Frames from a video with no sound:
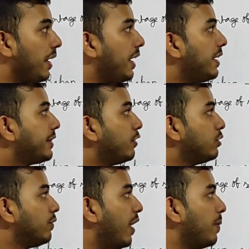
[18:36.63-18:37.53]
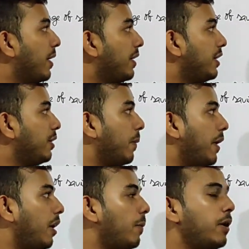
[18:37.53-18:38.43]
8500
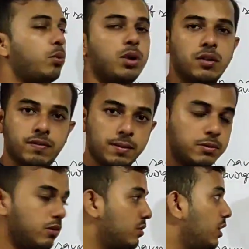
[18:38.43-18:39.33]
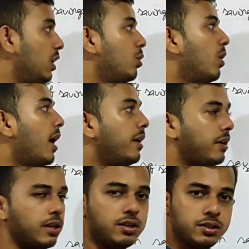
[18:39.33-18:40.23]
divided by 25,000 into
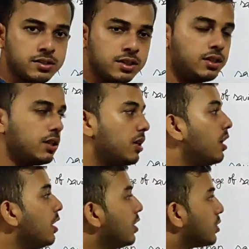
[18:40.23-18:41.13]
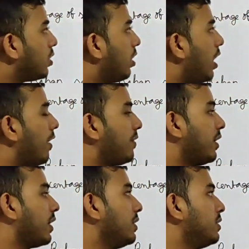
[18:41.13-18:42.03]
100, isn't it? So
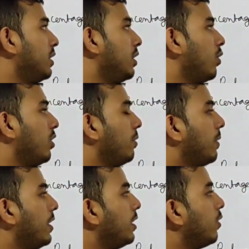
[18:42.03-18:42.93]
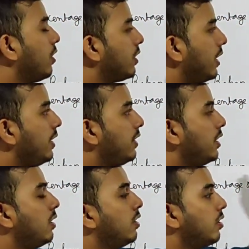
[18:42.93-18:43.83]
after cancelling or dividing or
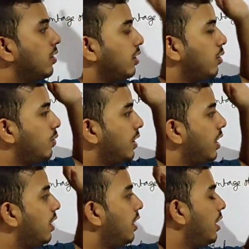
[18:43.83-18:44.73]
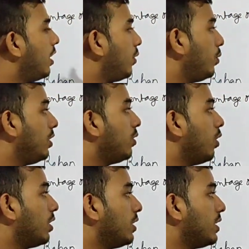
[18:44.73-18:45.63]
anything you tell, we
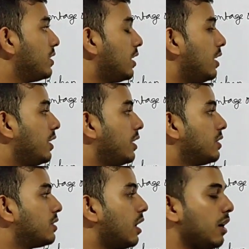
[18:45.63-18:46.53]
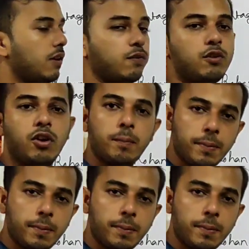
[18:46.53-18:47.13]
got the result as 34%.